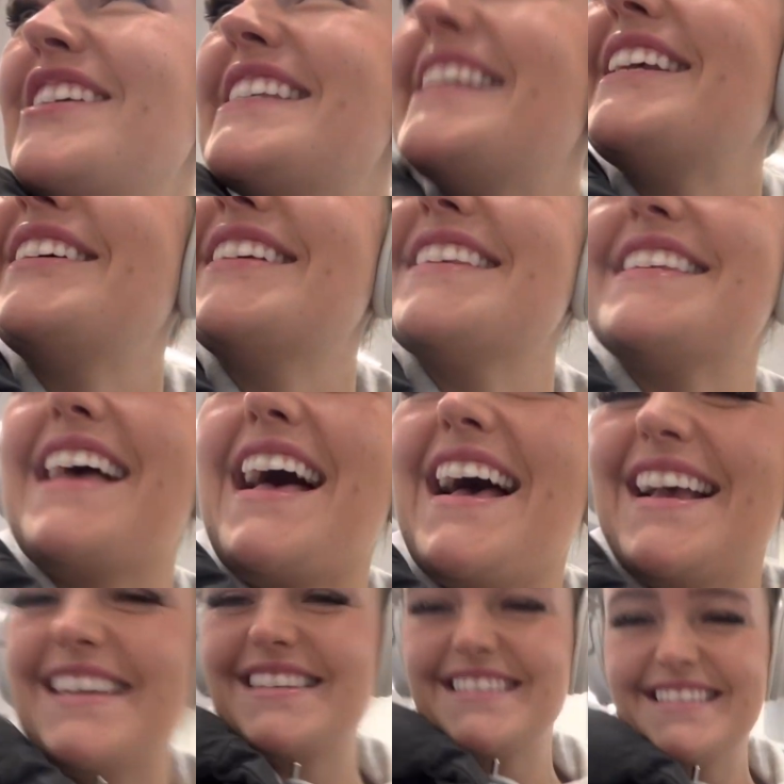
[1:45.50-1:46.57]
single
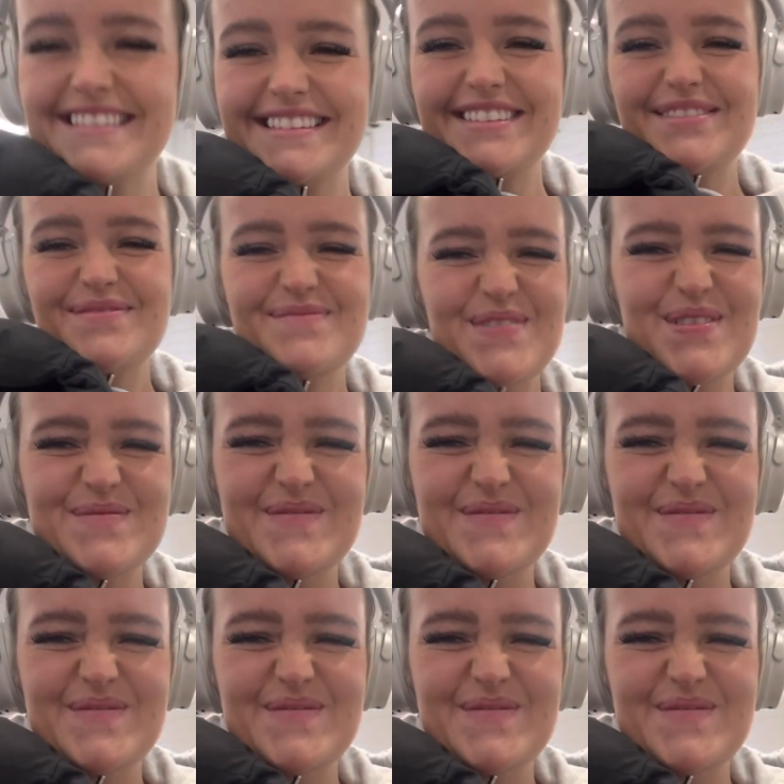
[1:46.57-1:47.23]
size but